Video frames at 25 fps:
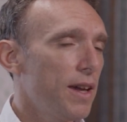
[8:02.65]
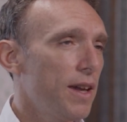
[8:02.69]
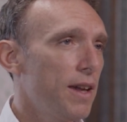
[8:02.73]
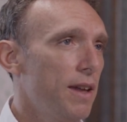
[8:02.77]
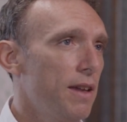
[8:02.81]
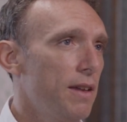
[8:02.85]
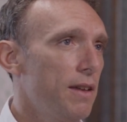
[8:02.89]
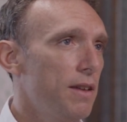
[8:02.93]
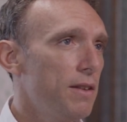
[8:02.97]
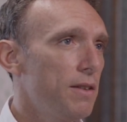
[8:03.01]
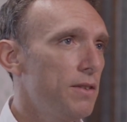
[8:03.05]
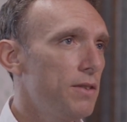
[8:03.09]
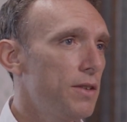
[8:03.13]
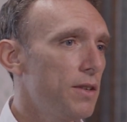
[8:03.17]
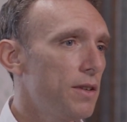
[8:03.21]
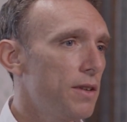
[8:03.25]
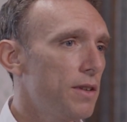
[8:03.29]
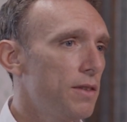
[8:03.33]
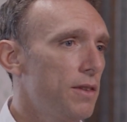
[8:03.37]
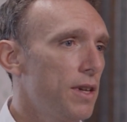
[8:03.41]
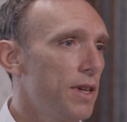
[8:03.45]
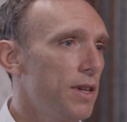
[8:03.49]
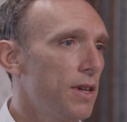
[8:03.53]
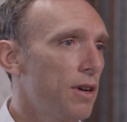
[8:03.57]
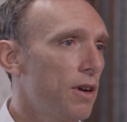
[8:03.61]
And
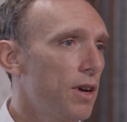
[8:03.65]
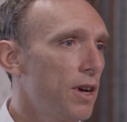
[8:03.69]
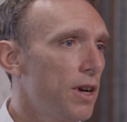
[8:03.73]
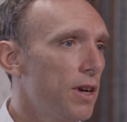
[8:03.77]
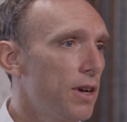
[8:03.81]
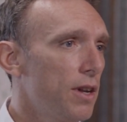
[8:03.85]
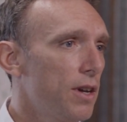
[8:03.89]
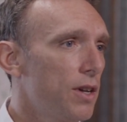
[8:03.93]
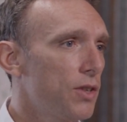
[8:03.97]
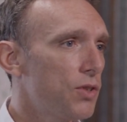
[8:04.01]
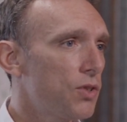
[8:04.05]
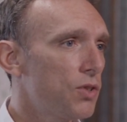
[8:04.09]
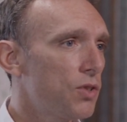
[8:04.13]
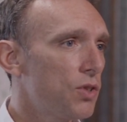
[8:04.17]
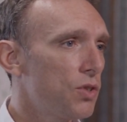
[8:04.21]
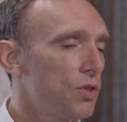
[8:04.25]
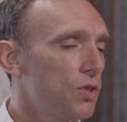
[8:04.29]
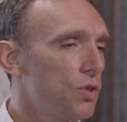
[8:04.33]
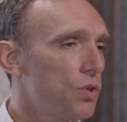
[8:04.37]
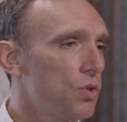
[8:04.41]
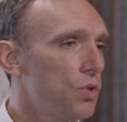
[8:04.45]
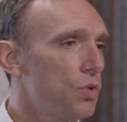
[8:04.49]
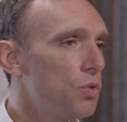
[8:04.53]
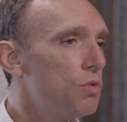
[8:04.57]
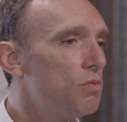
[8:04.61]
they hired us
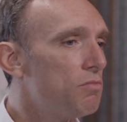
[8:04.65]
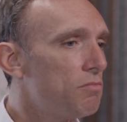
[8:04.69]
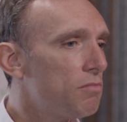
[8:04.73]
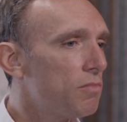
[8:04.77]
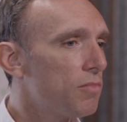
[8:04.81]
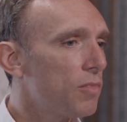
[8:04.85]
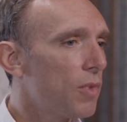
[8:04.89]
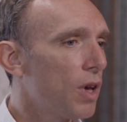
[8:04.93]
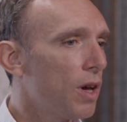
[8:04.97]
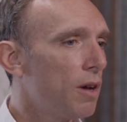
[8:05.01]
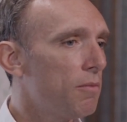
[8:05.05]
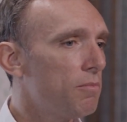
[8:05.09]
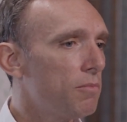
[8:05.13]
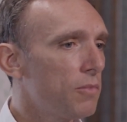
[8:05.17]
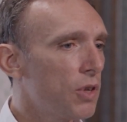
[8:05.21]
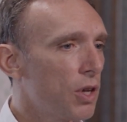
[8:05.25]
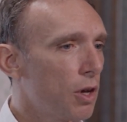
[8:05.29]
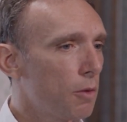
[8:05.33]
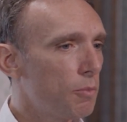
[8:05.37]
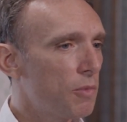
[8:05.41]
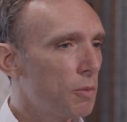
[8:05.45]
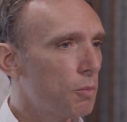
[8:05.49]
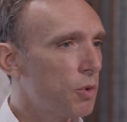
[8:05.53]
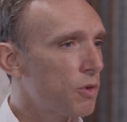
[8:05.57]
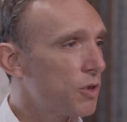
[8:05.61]
to
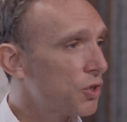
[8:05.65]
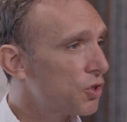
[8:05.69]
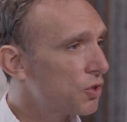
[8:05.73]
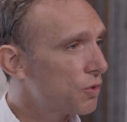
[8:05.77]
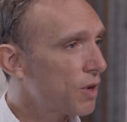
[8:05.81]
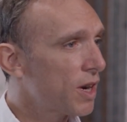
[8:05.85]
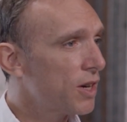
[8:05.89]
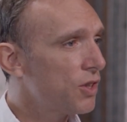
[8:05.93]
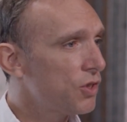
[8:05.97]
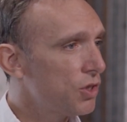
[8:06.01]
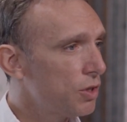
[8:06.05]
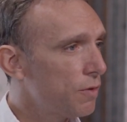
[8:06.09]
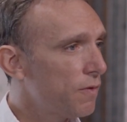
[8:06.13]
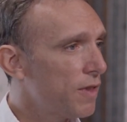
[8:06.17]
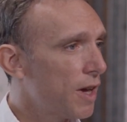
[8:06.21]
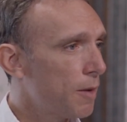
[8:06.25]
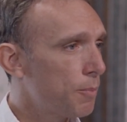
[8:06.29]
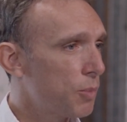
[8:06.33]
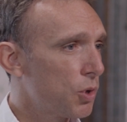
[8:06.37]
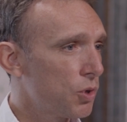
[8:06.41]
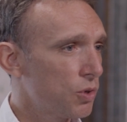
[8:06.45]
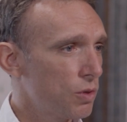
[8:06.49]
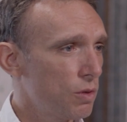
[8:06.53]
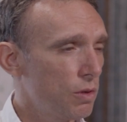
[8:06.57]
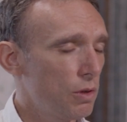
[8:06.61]
help them with the strategy of
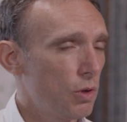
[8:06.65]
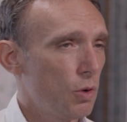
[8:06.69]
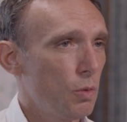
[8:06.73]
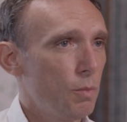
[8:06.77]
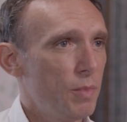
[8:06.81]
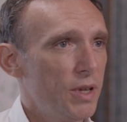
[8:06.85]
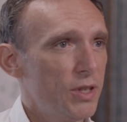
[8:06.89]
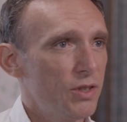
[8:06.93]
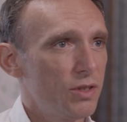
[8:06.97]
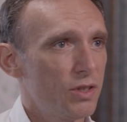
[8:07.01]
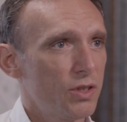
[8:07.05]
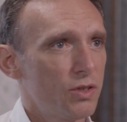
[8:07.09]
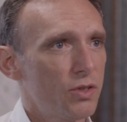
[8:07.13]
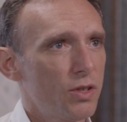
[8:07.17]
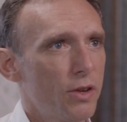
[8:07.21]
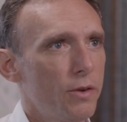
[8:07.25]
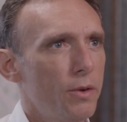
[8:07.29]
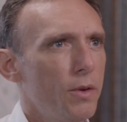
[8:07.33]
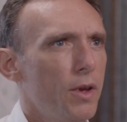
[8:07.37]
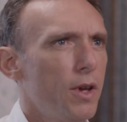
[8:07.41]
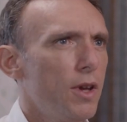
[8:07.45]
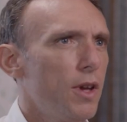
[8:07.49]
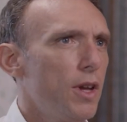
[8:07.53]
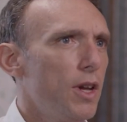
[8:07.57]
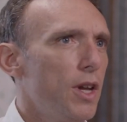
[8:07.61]
that personal loan business. So
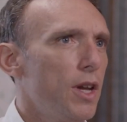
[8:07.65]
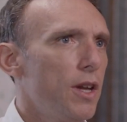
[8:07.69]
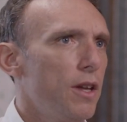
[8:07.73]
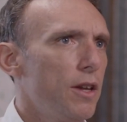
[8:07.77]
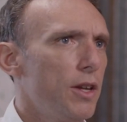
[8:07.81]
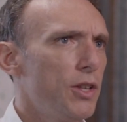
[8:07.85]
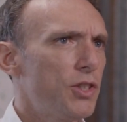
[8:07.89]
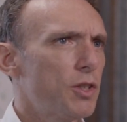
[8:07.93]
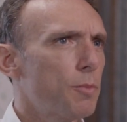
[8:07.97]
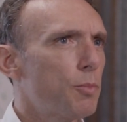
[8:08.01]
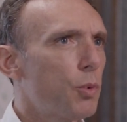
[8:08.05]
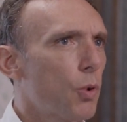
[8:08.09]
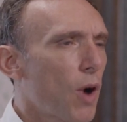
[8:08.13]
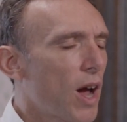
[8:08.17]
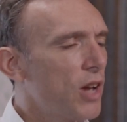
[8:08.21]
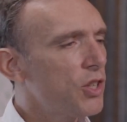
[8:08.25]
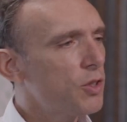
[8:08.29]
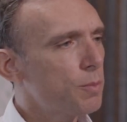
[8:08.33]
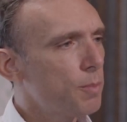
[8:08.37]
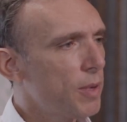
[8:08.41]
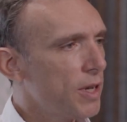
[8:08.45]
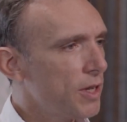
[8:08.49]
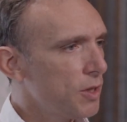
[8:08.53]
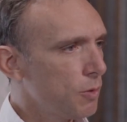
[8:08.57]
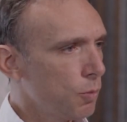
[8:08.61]
it
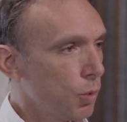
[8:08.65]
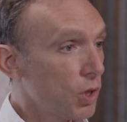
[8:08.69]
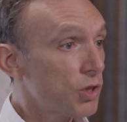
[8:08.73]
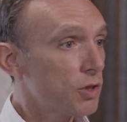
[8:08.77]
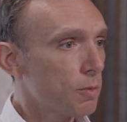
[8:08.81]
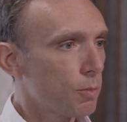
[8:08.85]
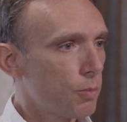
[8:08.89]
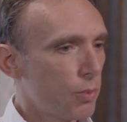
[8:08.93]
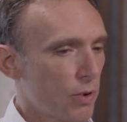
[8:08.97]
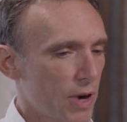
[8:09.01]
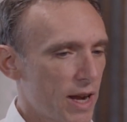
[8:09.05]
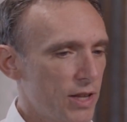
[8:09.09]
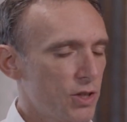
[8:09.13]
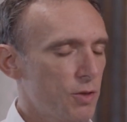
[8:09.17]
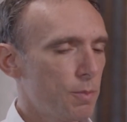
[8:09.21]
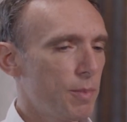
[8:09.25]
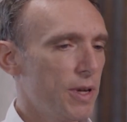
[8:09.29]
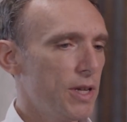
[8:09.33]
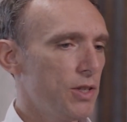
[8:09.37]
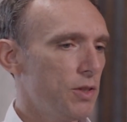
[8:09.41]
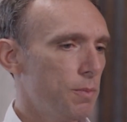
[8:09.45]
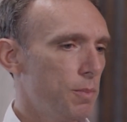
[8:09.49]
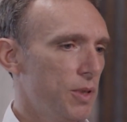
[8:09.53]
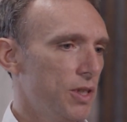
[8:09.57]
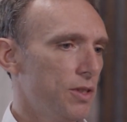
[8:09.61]
was a
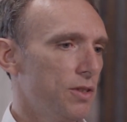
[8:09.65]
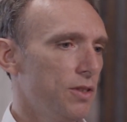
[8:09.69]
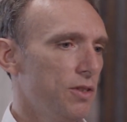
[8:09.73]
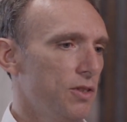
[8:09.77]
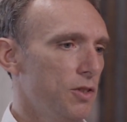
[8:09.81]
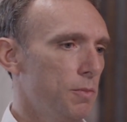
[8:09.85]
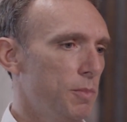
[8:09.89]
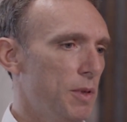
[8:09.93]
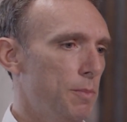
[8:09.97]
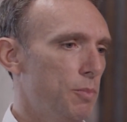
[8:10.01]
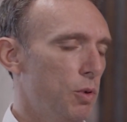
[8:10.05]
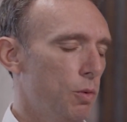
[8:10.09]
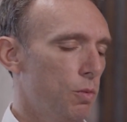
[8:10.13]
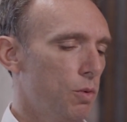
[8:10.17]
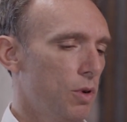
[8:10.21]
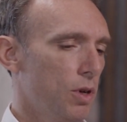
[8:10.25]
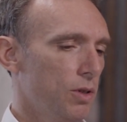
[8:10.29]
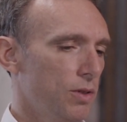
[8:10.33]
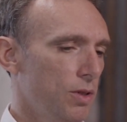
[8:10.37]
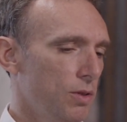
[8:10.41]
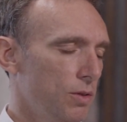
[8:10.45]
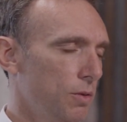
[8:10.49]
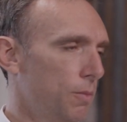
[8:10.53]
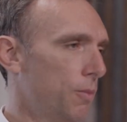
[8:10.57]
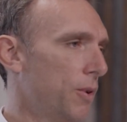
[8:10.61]
branch-based business. People
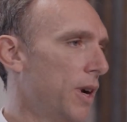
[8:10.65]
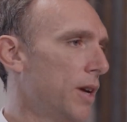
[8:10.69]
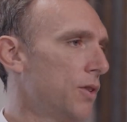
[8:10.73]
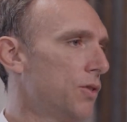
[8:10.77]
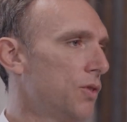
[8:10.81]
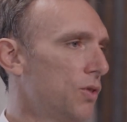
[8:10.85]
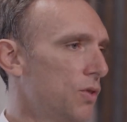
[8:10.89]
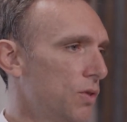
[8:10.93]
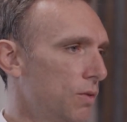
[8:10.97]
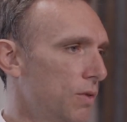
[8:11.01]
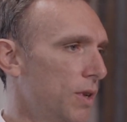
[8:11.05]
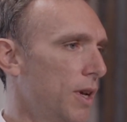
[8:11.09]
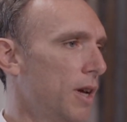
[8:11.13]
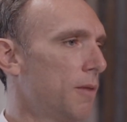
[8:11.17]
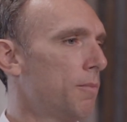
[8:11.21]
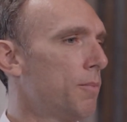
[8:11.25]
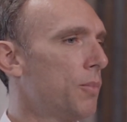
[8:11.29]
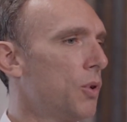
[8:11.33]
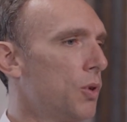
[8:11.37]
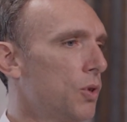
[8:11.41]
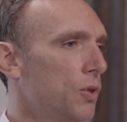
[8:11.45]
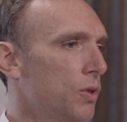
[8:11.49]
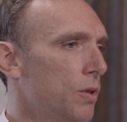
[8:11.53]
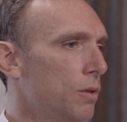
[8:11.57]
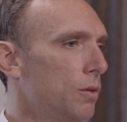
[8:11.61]
walked into branches to get
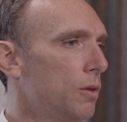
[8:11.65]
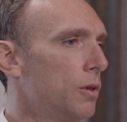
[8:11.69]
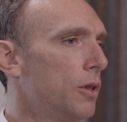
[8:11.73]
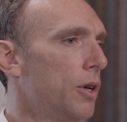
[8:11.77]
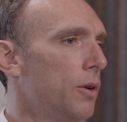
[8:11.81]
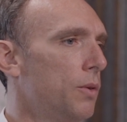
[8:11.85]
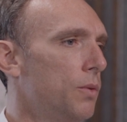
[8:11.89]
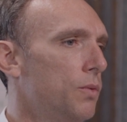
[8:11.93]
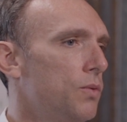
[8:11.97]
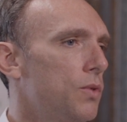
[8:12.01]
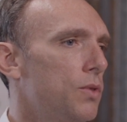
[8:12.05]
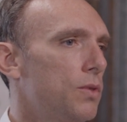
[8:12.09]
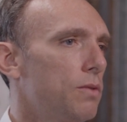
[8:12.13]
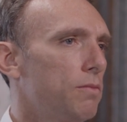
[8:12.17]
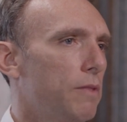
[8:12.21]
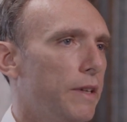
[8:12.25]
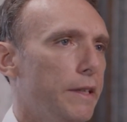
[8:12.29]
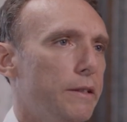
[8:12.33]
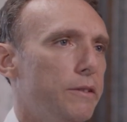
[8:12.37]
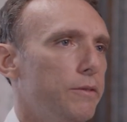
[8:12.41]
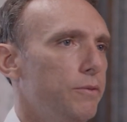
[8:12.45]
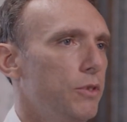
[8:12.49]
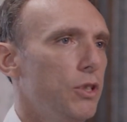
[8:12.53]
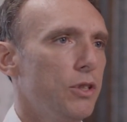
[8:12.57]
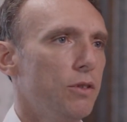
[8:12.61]
personal loans,
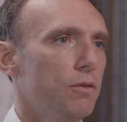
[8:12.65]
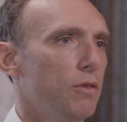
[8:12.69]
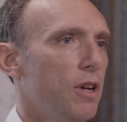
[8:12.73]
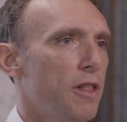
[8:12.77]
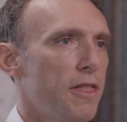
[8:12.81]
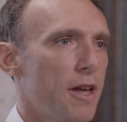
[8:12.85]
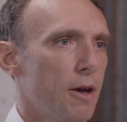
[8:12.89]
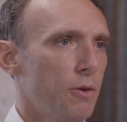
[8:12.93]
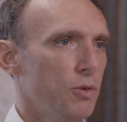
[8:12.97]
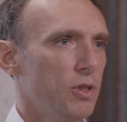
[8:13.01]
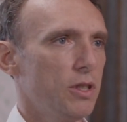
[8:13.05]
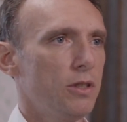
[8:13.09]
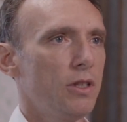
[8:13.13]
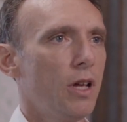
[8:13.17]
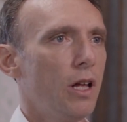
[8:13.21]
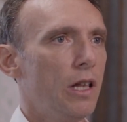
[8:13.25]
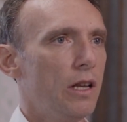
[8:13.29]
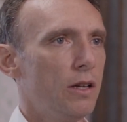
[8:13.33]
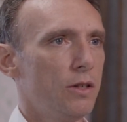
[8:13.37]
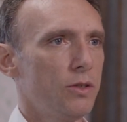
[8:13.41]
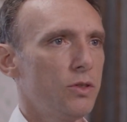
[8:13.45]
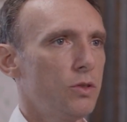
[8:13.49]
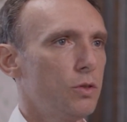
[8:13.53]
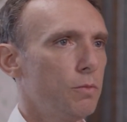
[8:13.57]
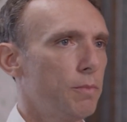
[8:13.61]
like, you know,
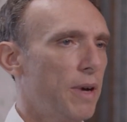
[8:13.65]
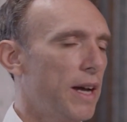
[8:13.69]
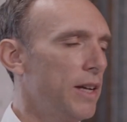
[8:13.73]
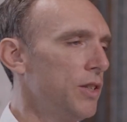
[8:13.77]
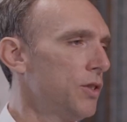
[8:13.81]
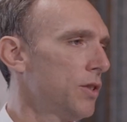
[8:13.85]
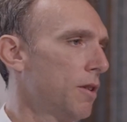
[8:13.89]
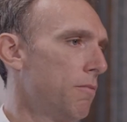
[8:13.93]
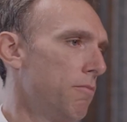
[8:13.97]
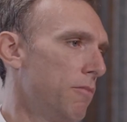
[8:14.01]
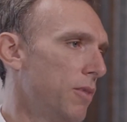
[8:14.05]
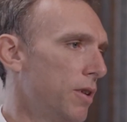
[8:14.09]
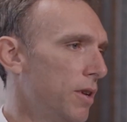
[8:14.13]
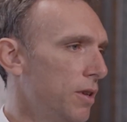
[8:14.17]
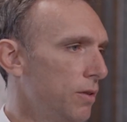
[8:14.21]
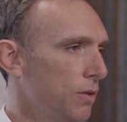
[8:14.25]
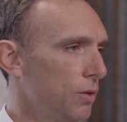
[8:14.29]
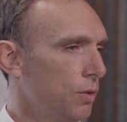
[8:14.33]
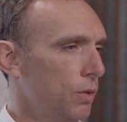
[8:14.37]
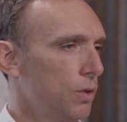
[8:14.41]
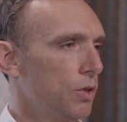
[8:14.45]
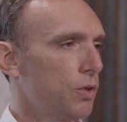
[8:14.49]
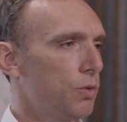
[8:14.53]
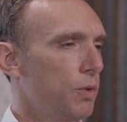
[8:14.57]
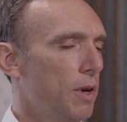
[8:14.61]
$1,000 to buy something,
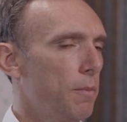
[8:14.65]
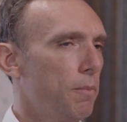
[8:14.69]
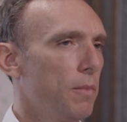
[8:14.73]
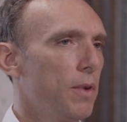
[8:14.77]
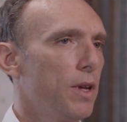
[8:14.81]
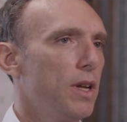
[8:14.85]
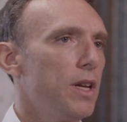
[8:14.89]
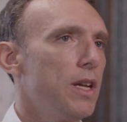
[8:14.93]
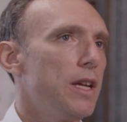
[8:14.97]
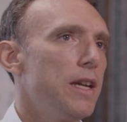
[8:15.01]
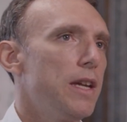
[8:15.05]
they go on a trip.